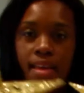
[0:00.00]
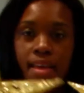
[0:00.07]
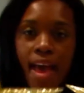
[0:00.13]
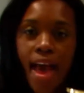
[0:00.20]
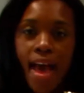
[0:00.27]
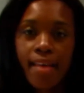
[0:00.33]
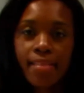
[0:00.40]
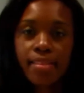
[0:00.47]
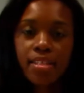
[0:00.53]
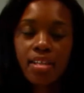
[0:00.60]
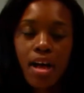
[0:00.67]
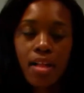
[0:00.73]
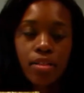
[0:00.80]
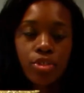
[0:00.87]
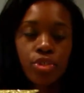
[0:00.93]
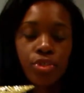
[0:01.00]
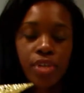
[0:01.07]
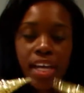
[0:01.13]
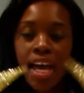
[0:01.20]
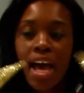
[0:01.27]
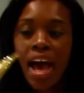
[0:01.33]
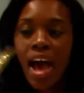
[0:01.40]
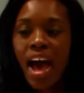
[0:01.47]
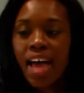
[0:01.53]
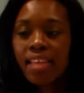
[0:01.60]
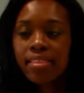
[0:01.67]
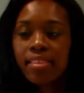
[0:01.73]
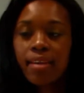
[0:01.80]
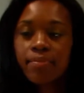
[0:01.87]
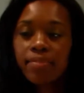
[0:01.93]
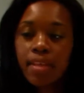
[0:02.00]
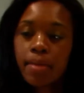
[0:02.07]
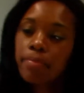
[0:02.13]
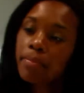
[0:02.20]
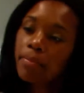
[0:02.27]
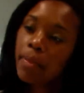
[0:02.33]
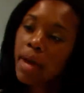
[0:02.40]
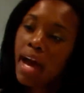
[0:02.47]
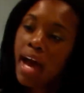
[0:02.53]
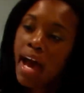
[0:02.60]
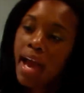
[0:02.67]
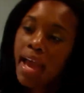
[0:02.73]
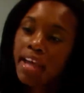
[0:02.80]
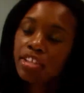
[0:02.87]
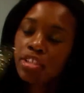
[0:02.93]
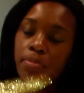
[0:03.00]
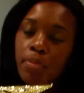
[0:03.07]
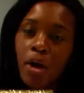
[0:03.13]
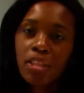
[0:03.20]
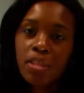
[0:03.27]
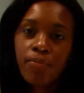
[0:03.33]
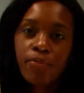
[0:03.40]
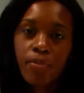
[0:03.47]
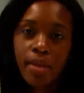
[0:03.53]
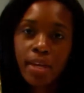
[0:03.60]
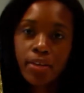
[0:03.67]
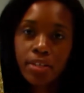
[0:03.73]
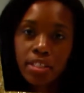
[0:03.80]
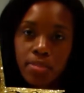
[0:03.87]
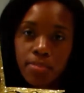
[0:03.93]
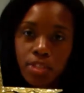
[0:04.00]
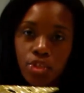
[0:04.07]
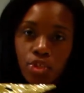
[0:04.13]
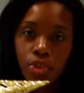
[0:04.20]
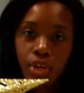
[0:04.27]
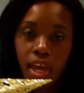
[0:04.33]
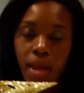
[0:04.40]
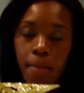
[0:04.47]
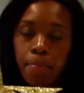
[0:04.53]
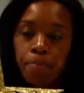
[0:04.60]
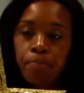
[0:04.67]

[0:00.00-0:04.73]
at the Dollar Tree. I love them. I actually bought them for my Christmas tree,